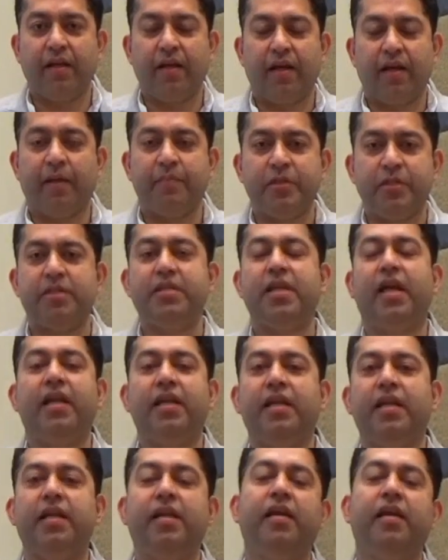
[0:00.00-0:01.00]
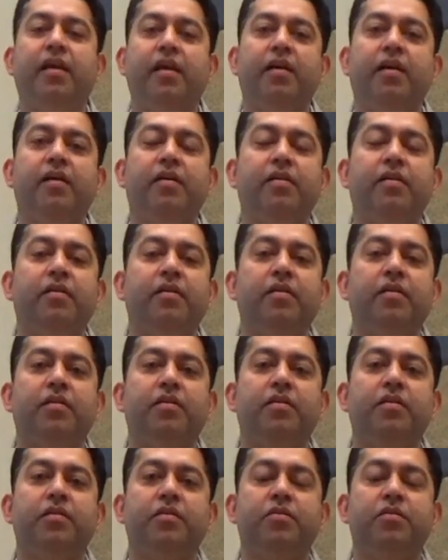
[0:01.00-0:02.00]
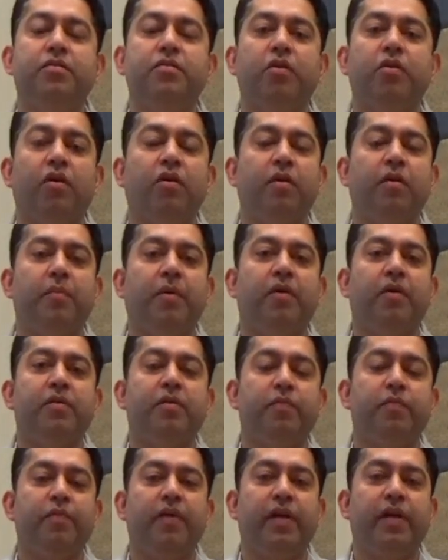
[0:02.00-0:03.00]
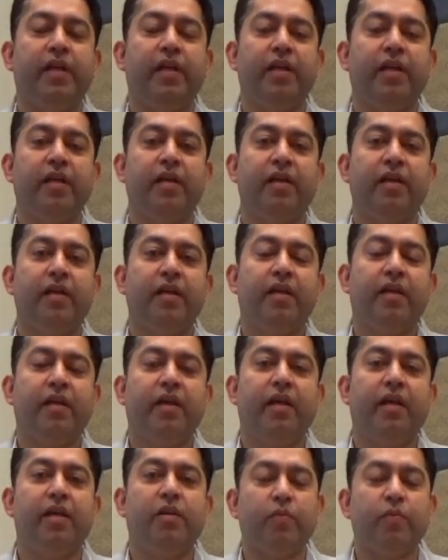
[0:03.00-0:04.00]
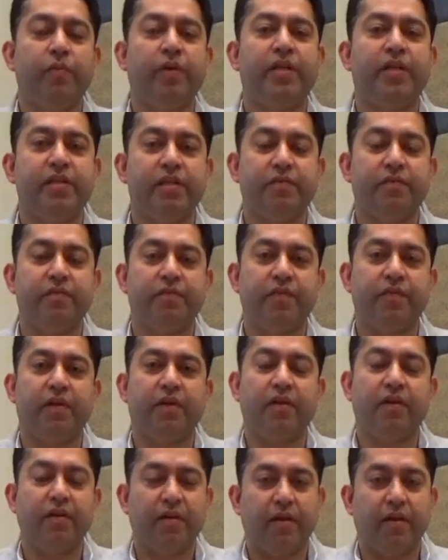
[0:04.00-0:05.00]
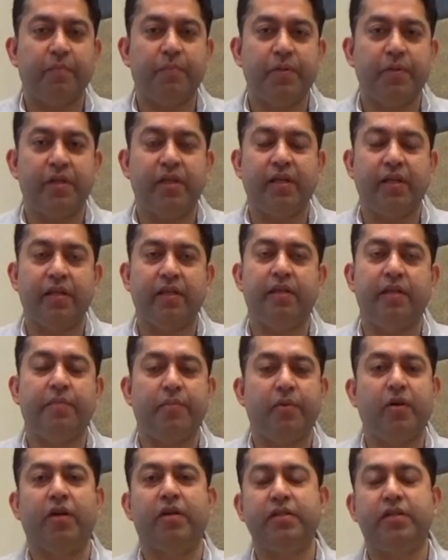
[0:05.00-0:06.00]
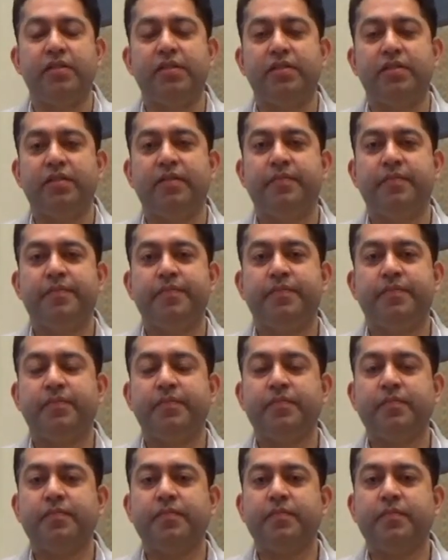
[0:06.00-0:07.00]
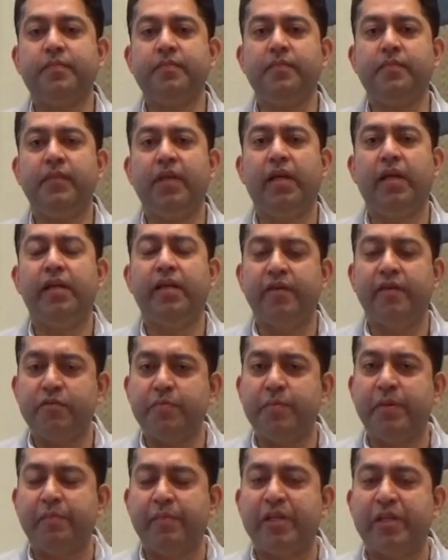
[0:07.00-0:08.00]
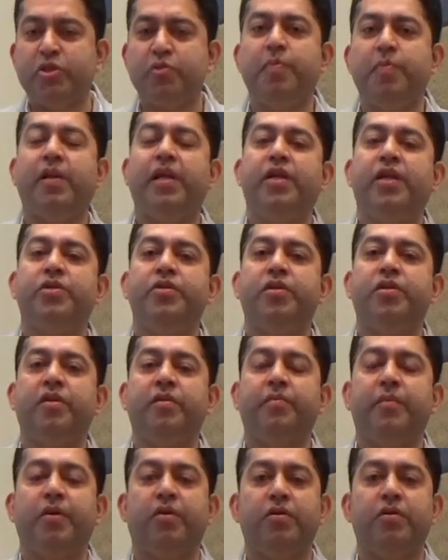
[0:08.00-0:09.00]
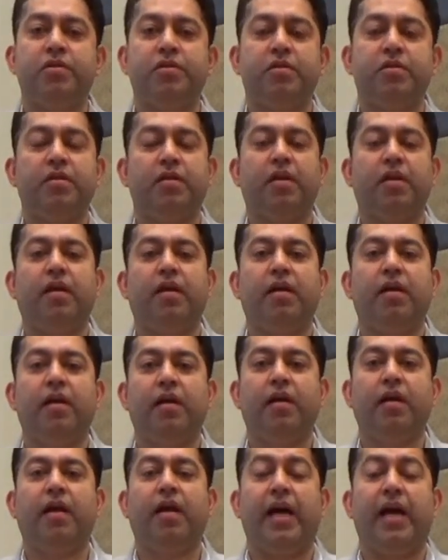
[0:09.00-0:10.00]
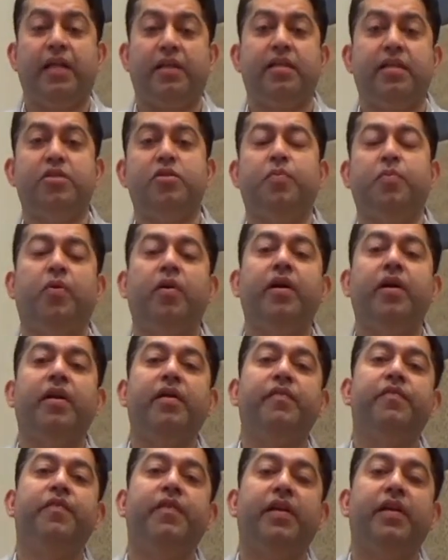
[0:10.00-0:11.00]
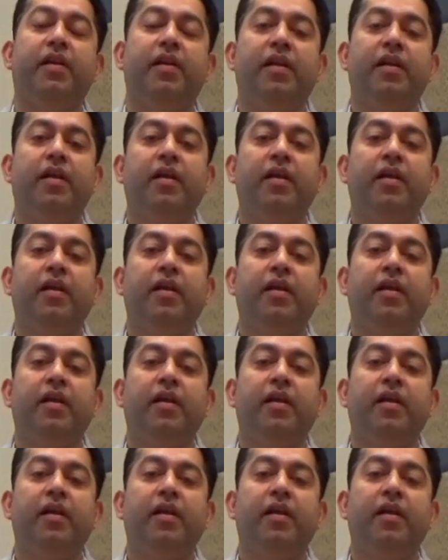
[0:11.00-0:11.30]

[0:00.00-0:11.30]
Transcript: I'm standing here to talk about a very innovative company and their products. It gives me immense pleasure because at this point I feel